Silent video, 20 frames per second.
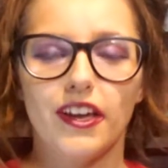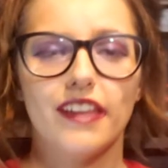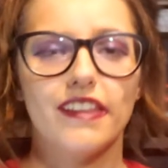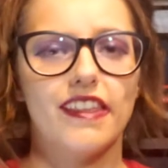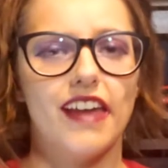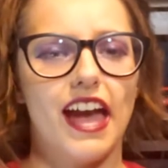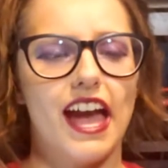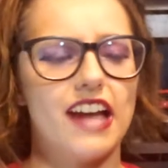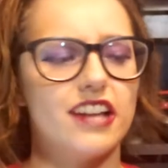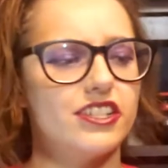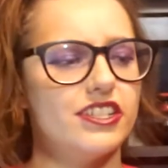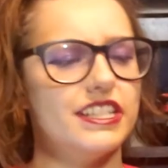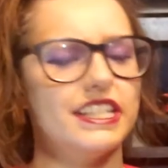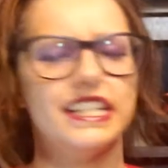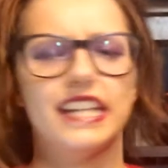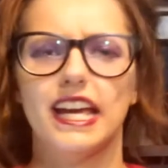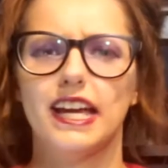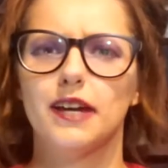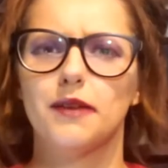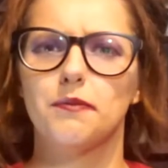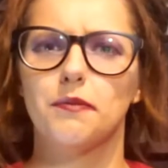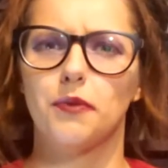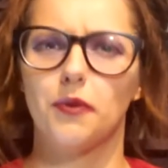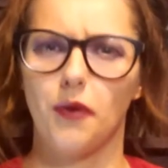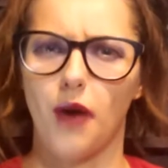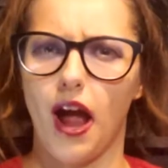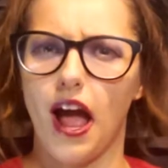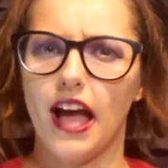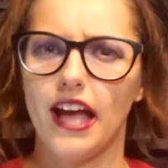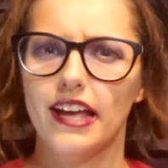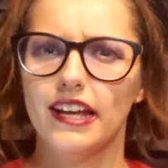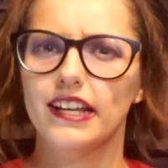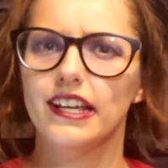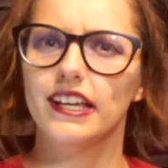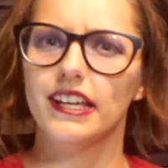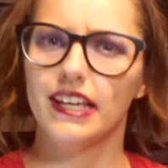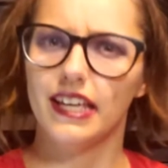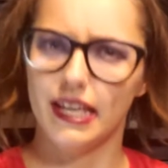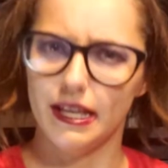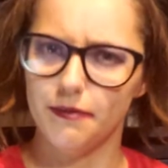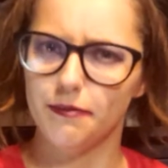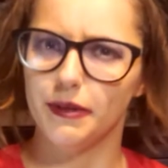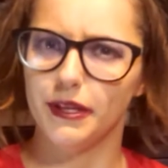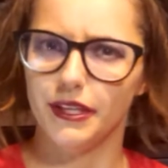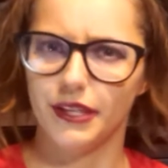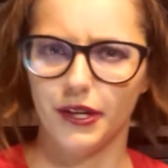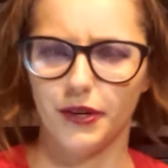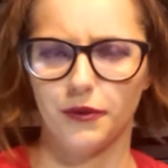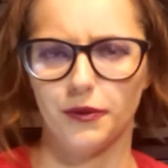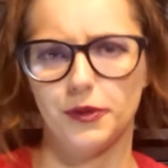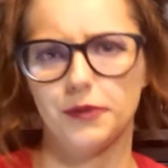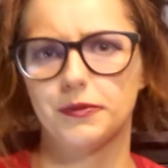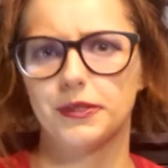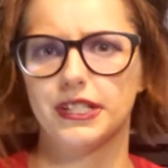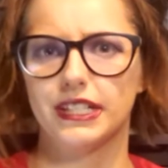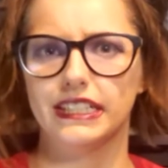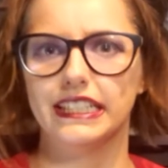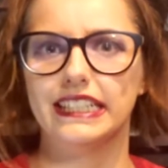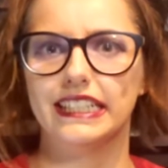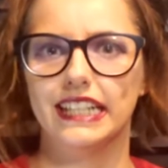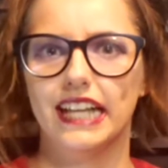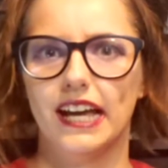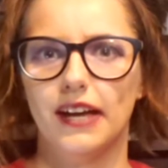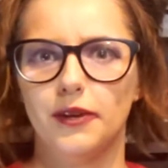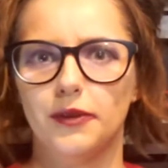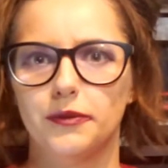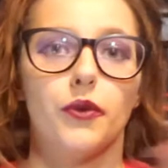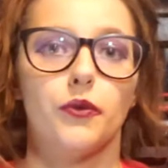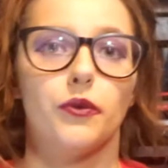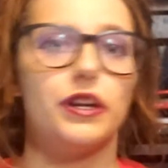They actually take a pride in keeping their rooms clean now.